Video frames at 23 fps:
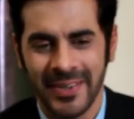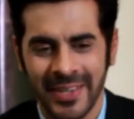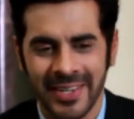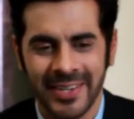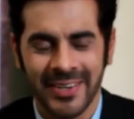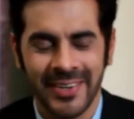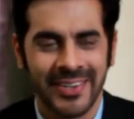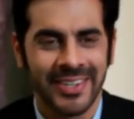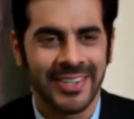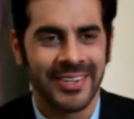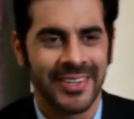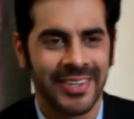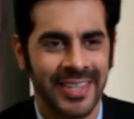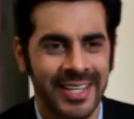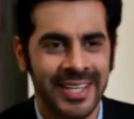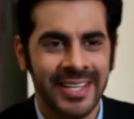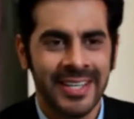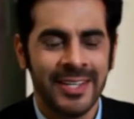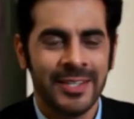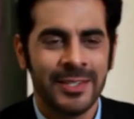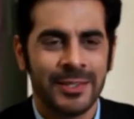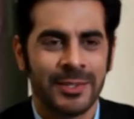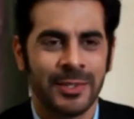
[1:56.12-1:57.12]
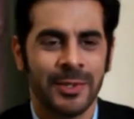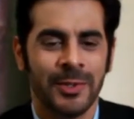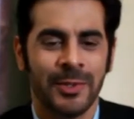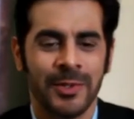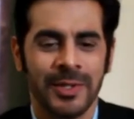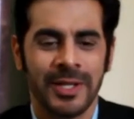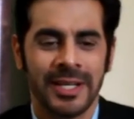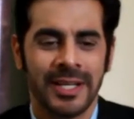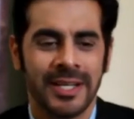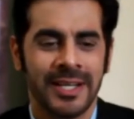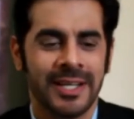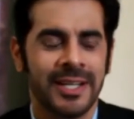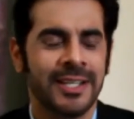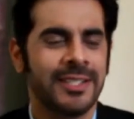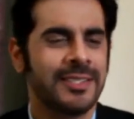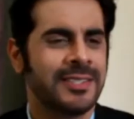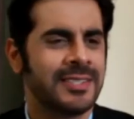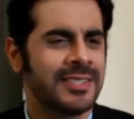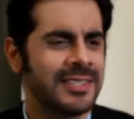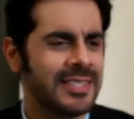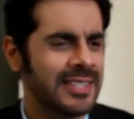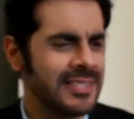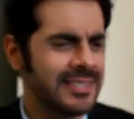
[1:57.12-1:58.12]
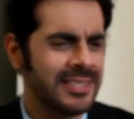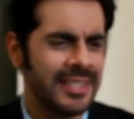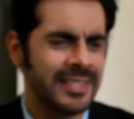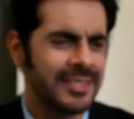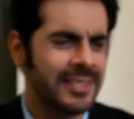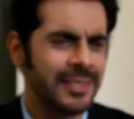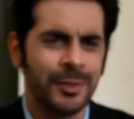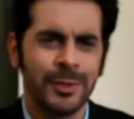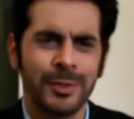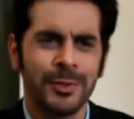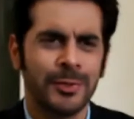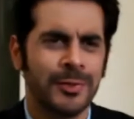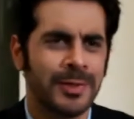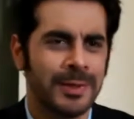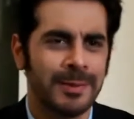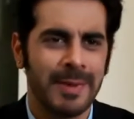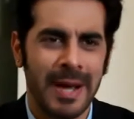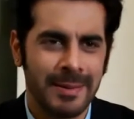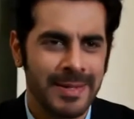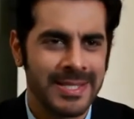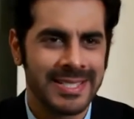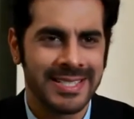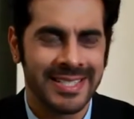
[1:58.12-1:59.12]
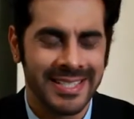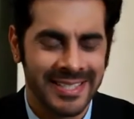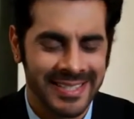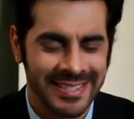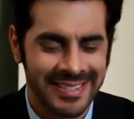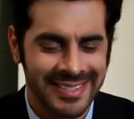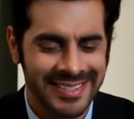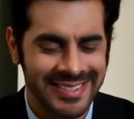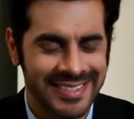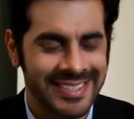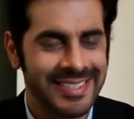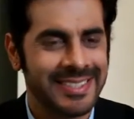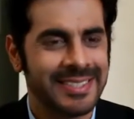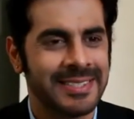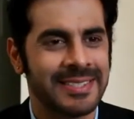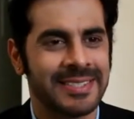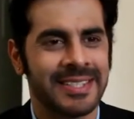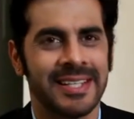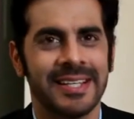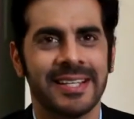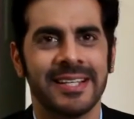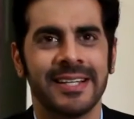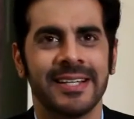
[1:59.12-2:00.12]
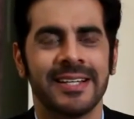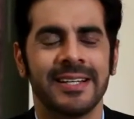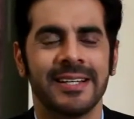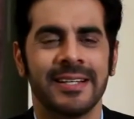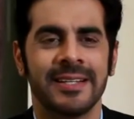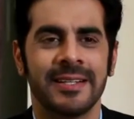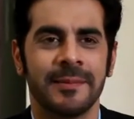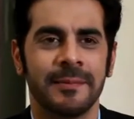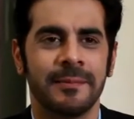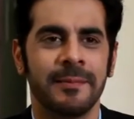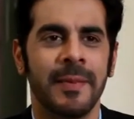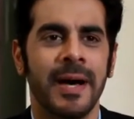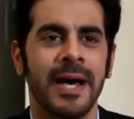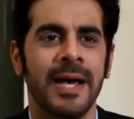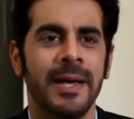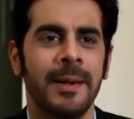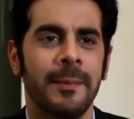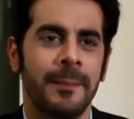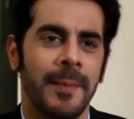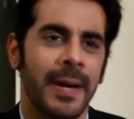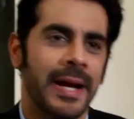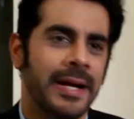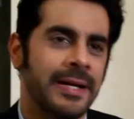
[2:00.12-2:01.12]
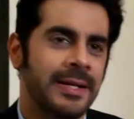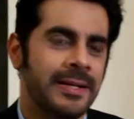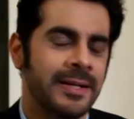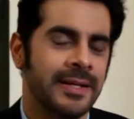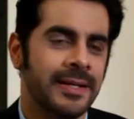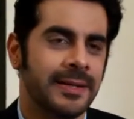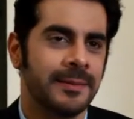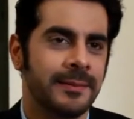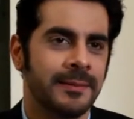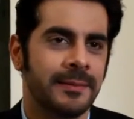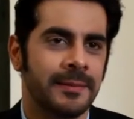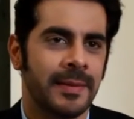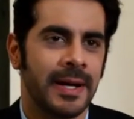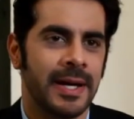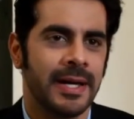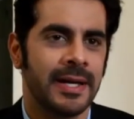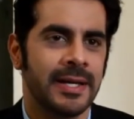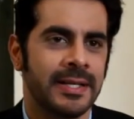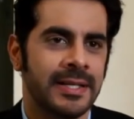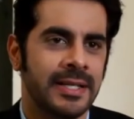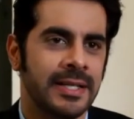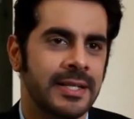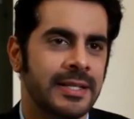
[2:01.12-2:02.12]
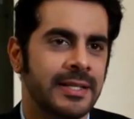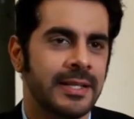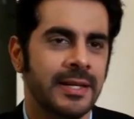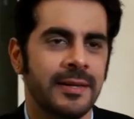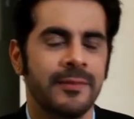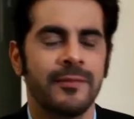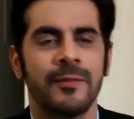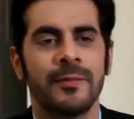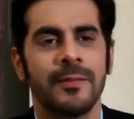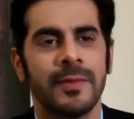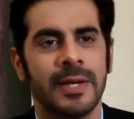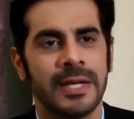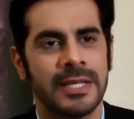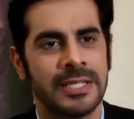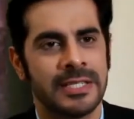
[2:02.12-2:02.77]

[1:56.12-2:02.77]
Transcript: okay, okay, okay. So uh, it's there's nothing to do with Baba Sehgal in this. Uh, my pet name, my nickname